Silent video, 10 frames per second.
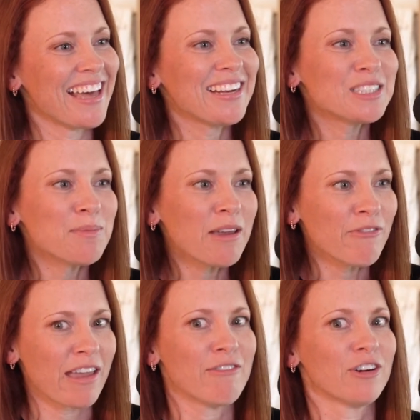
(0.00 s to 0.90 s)
And it's my
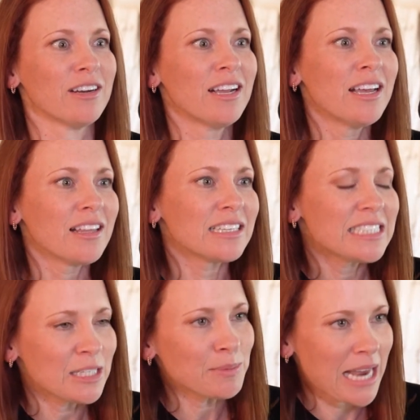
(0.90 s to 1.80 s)
favorite. Like
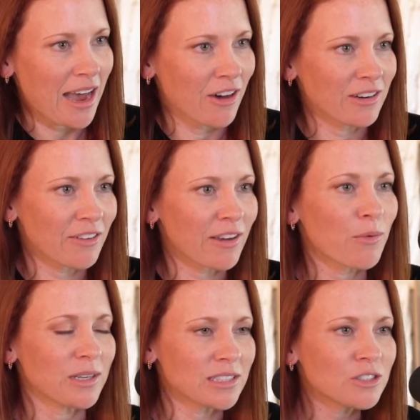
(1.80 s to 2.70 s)
deep down, if I
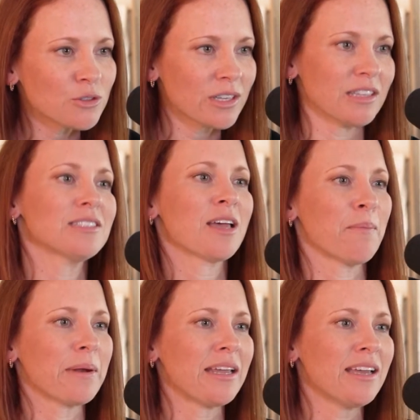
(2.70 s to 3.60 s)
wasn't doing this
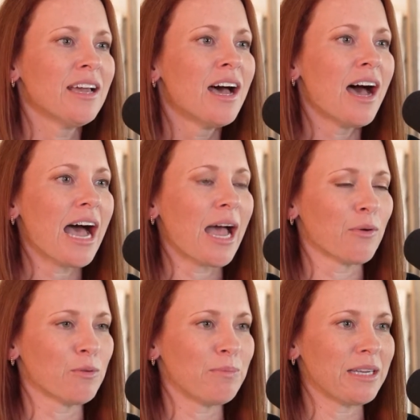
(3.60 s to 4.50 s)
company, I
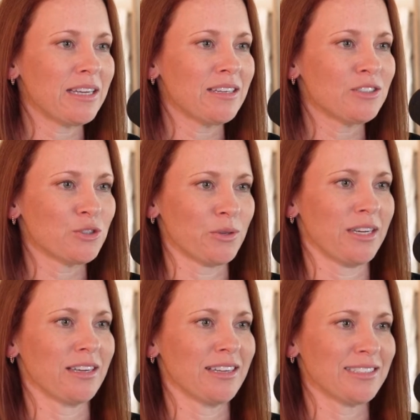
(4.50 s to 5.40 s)
would be
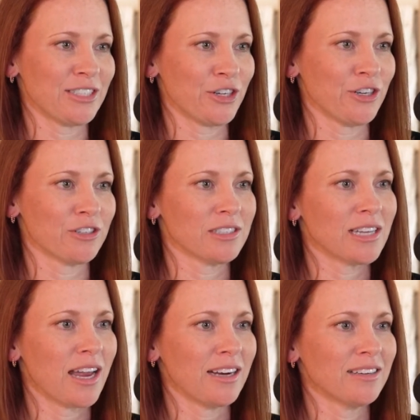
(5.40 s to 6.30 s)
doing interior
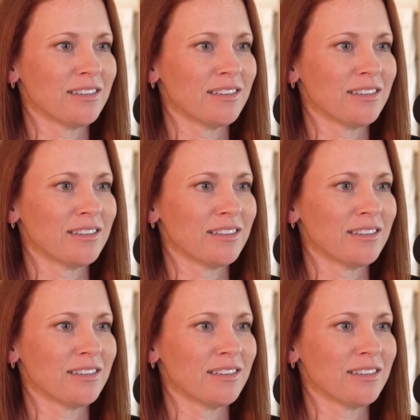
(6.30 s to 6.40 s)
design.